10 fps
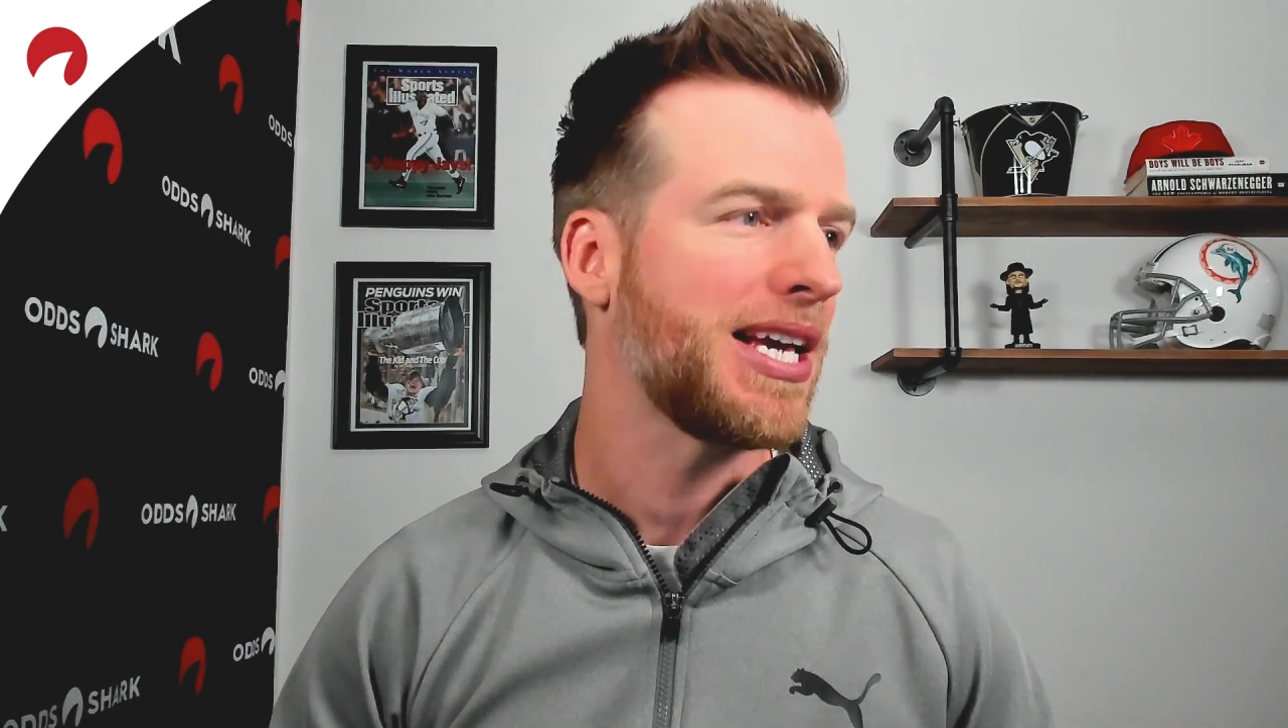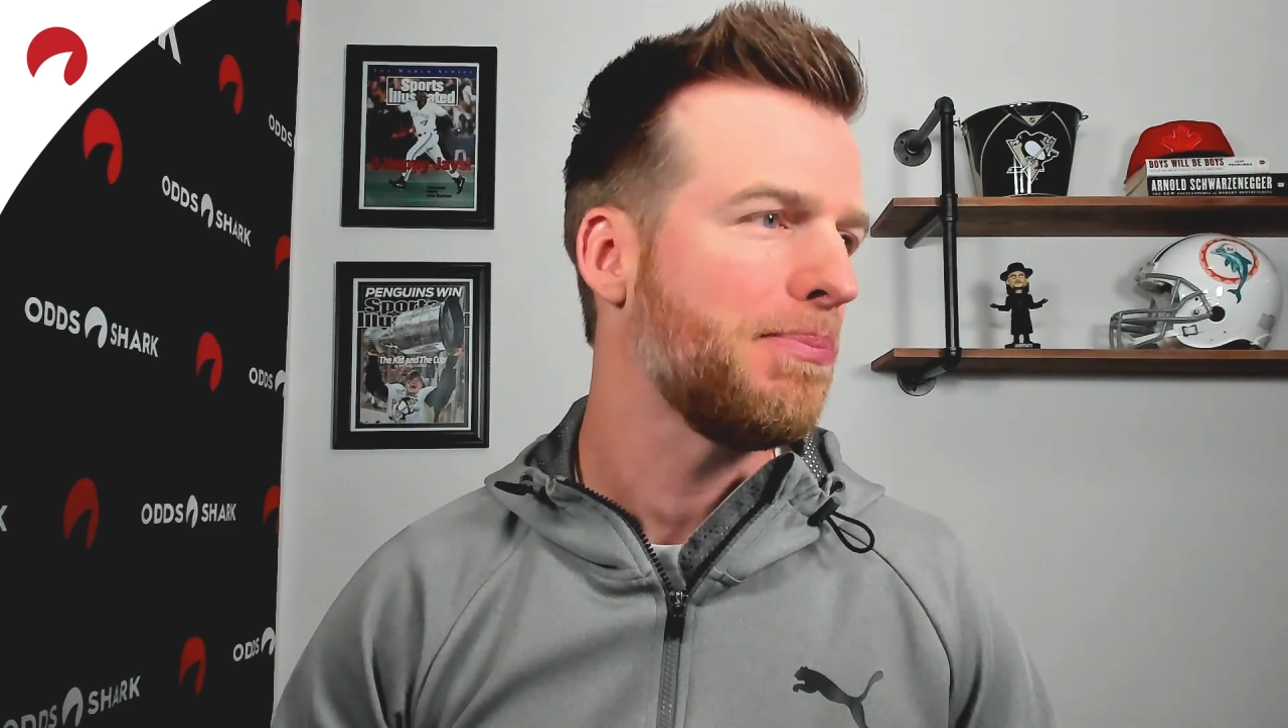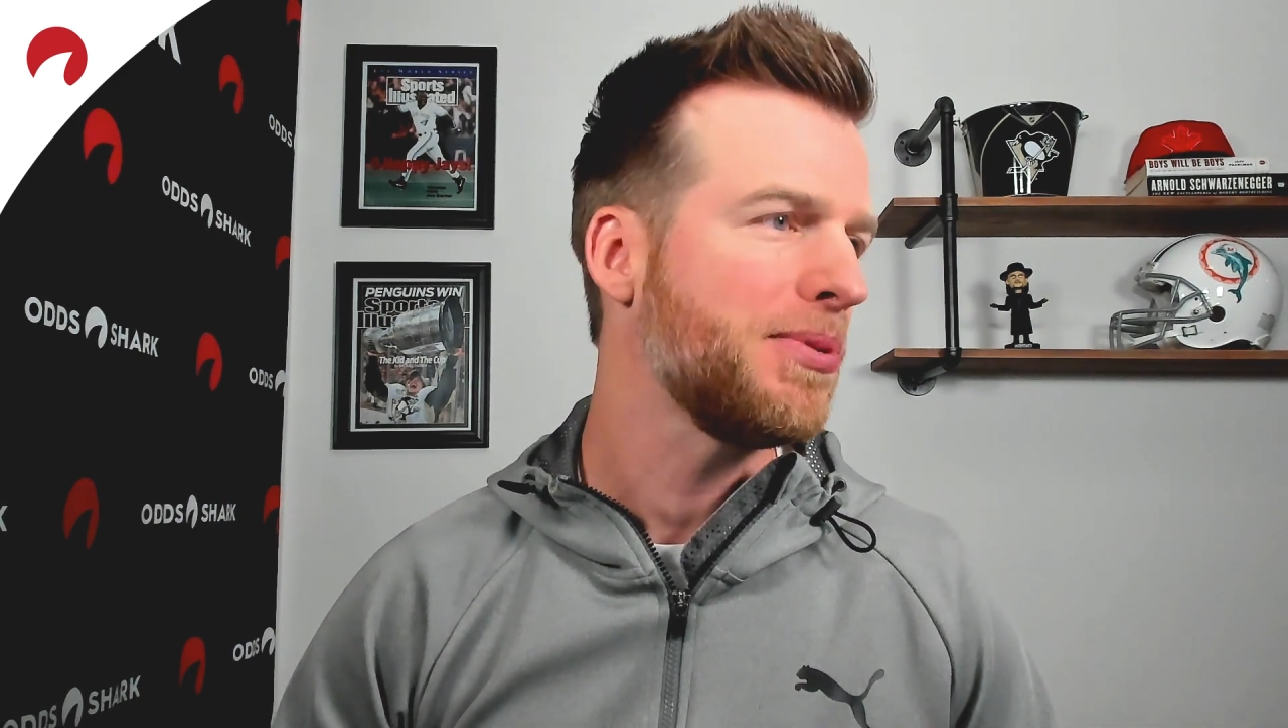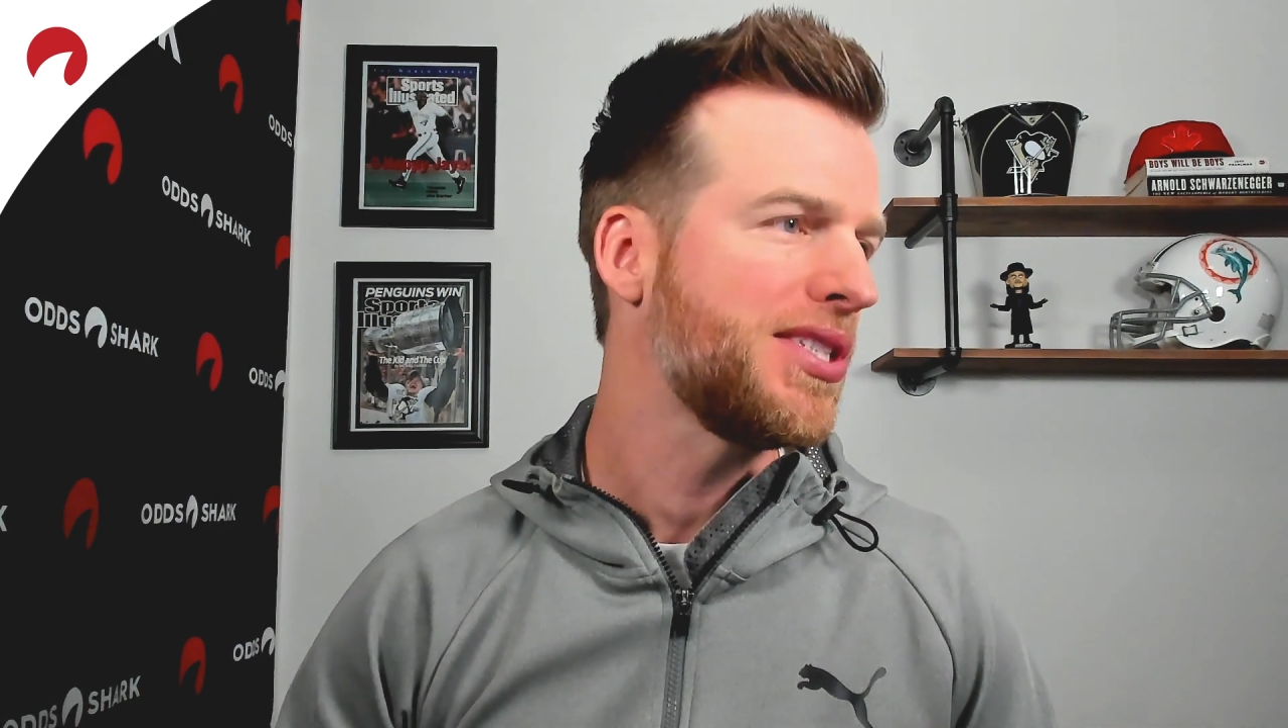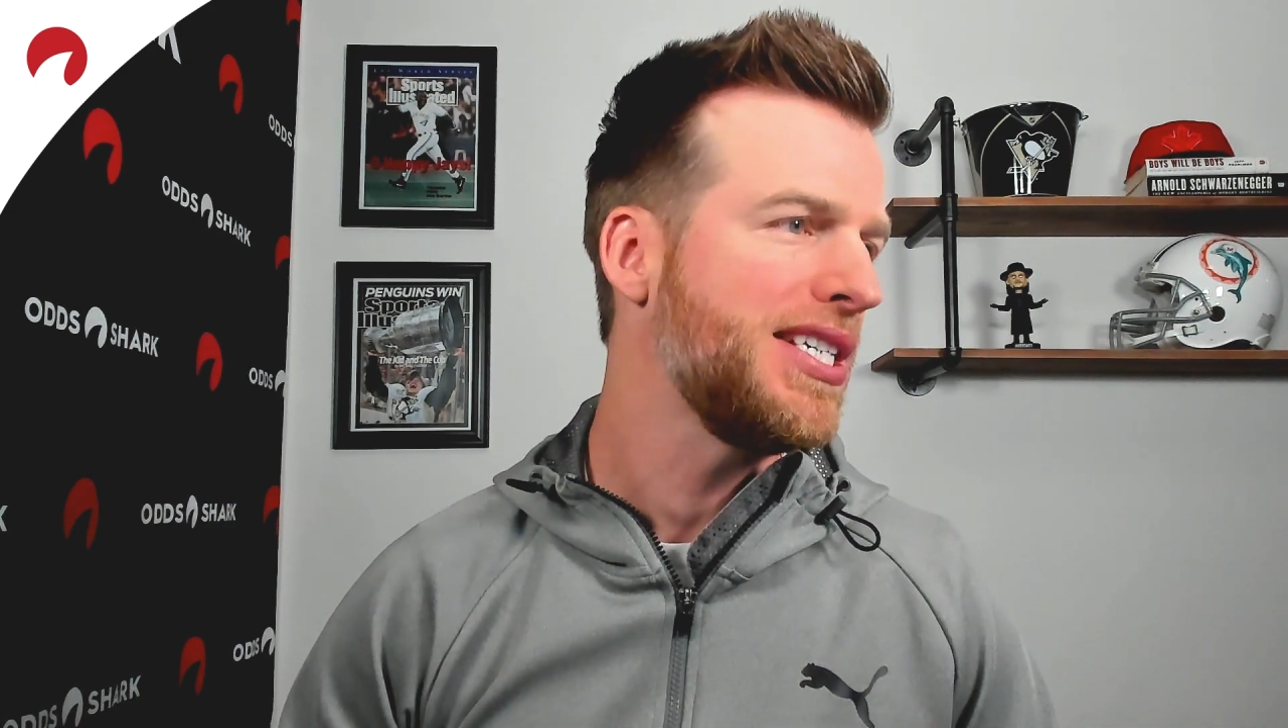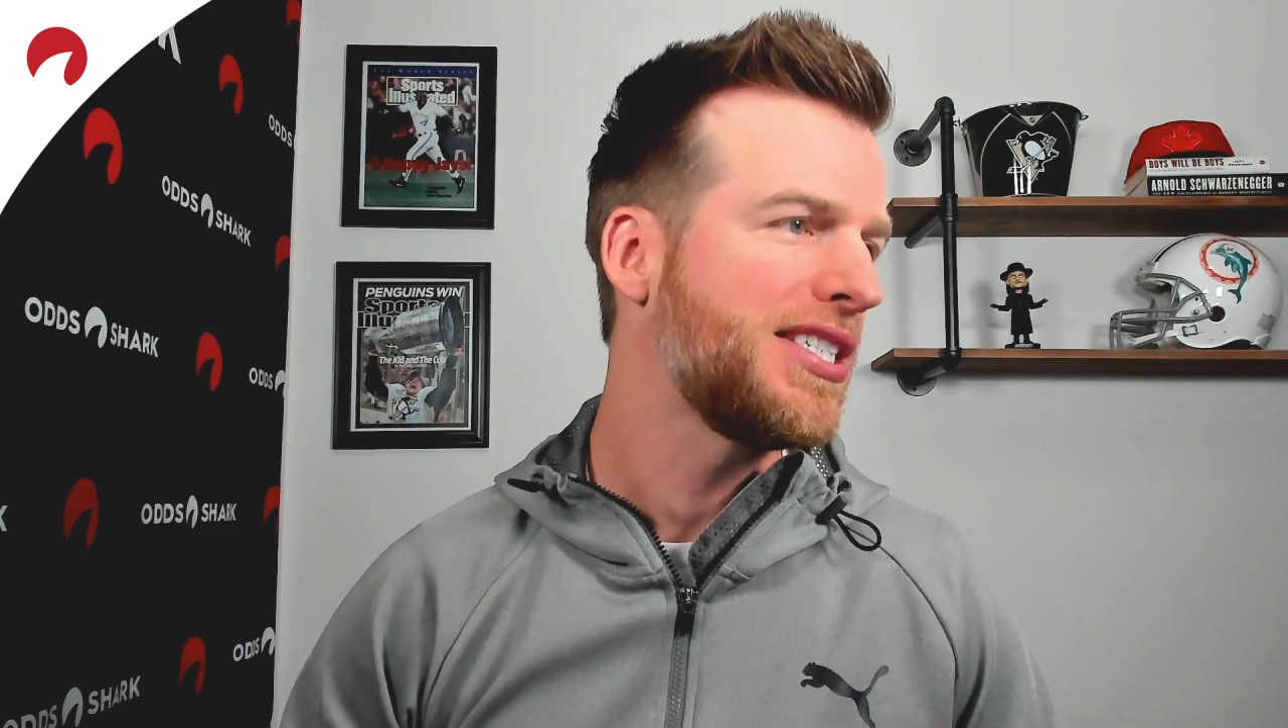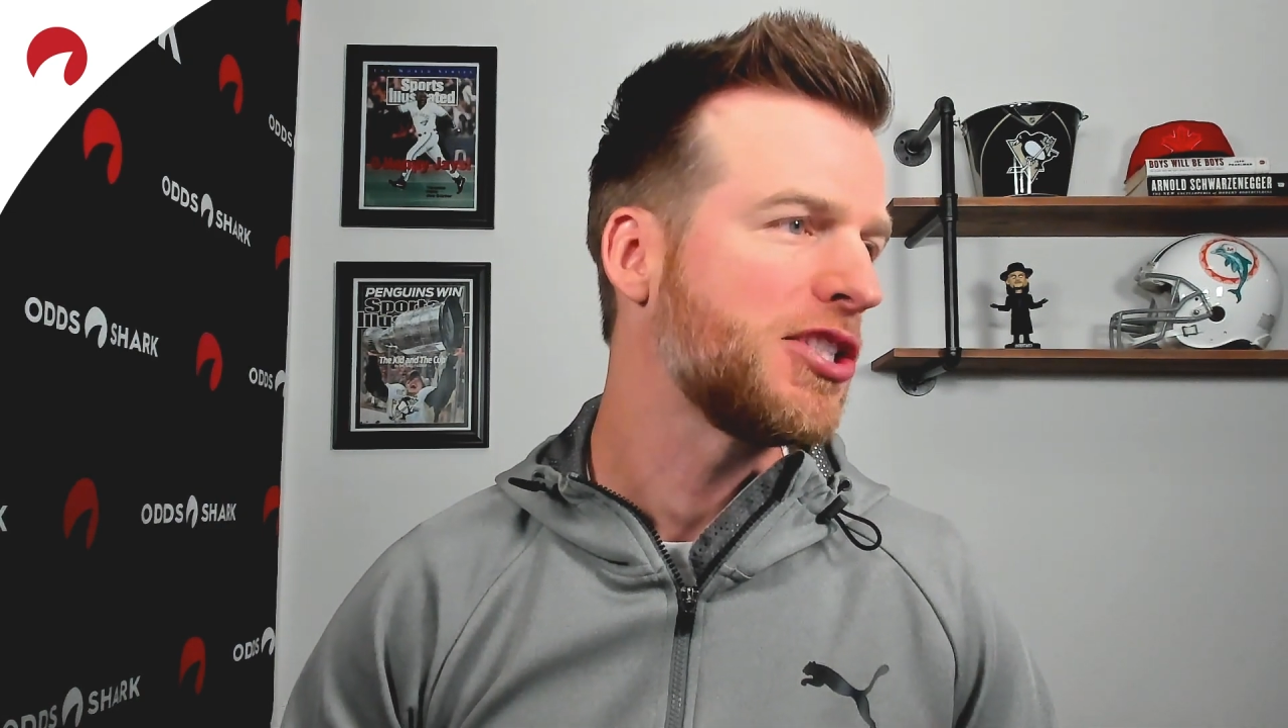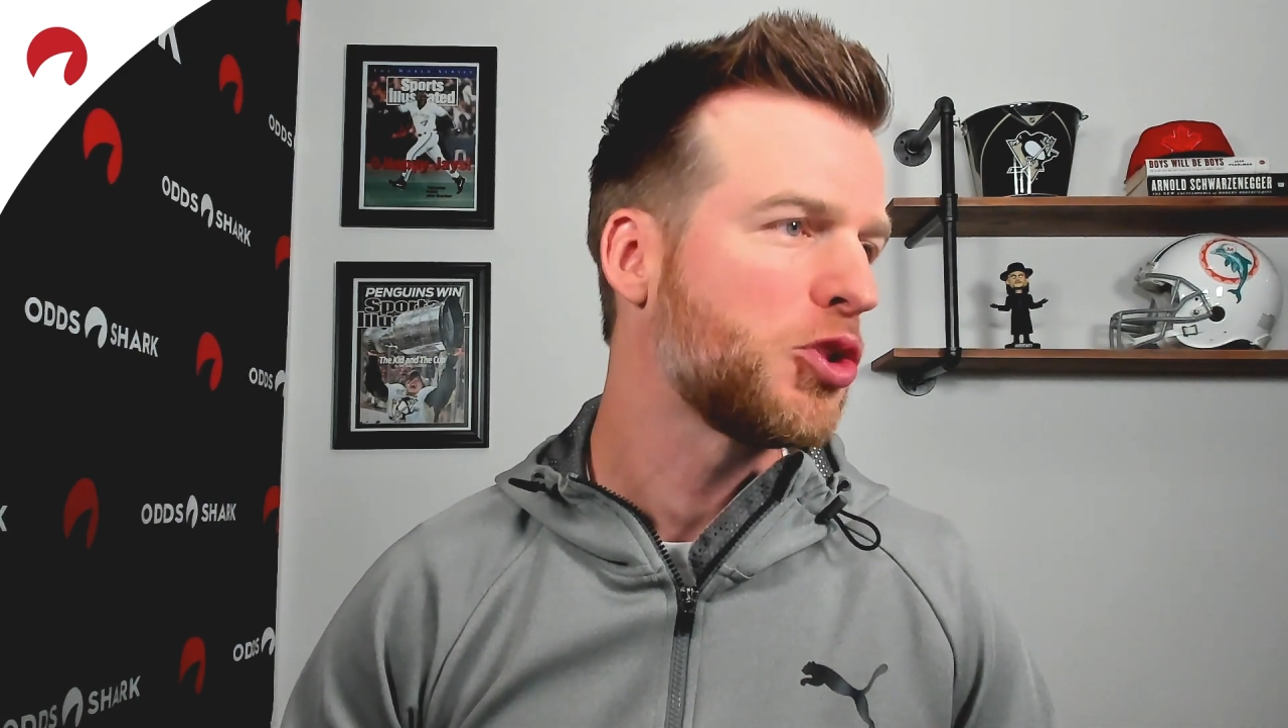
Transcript: couple seasons.